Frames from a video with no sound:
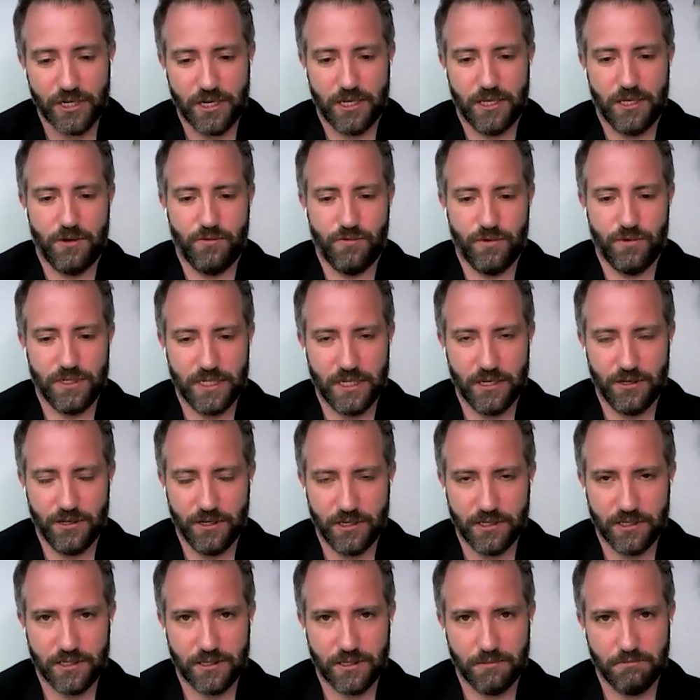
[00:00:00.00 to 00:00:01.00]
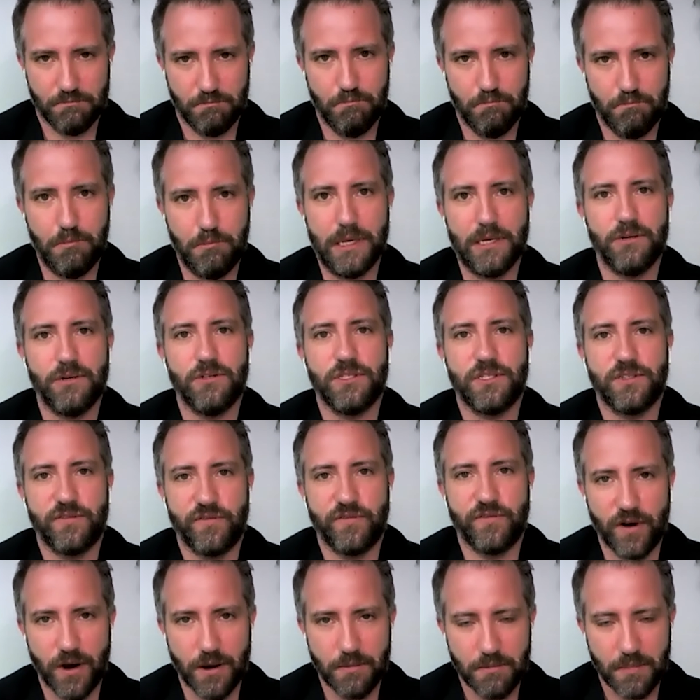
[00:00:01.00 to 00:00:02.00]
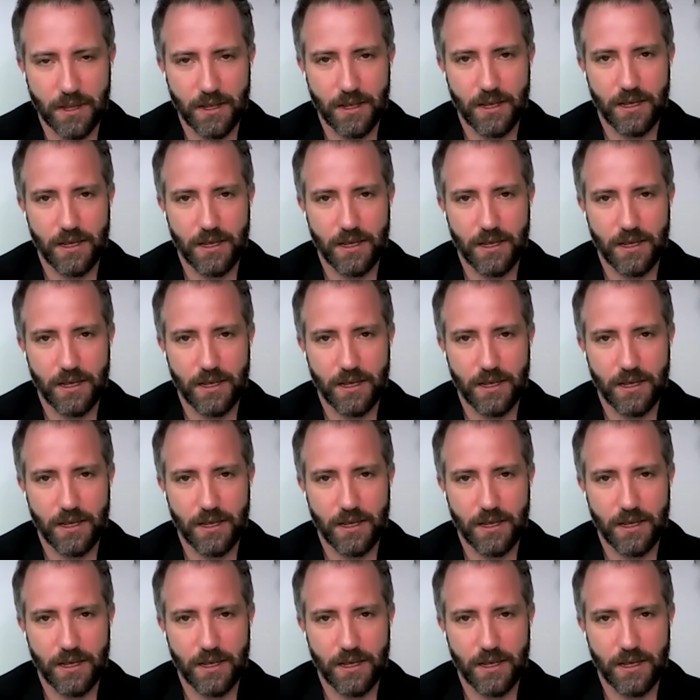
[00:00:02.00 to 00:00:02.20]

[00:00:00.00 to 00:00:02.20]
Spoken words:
and the resilience builds from.